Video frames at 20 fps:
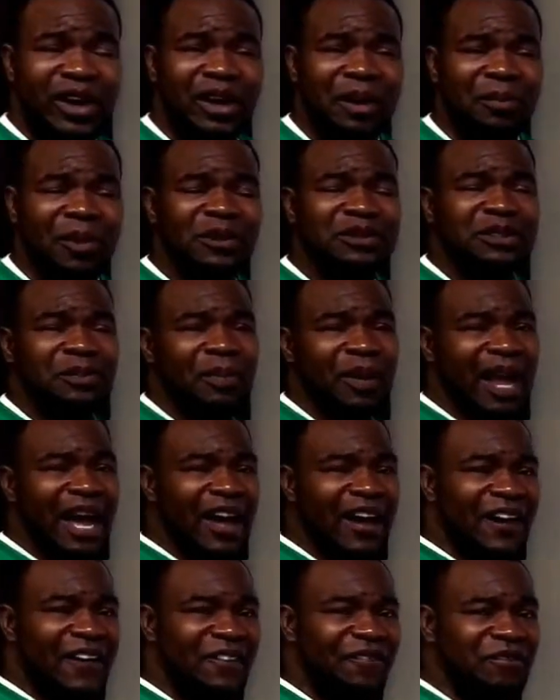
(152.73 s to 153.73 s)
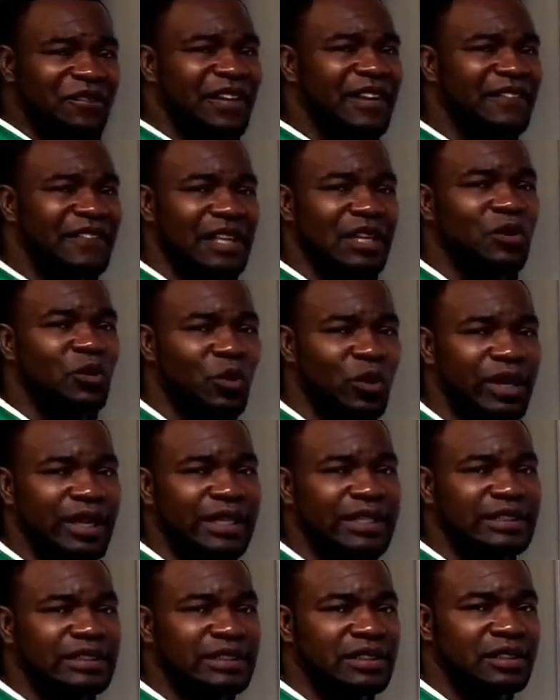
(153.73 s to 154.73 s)
gonna multiply 50
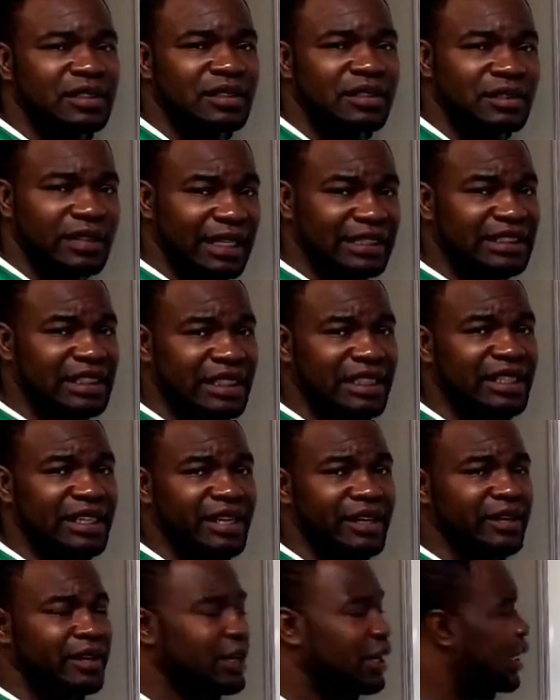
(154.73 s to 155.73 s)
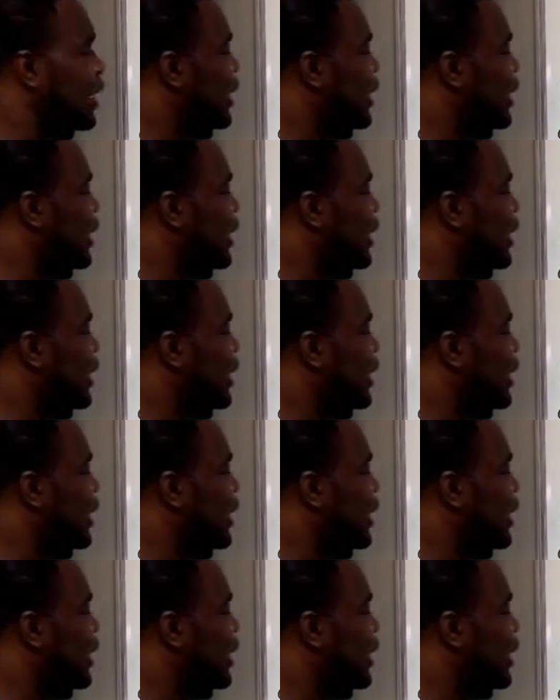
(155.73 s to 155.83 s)
weeks that's in a year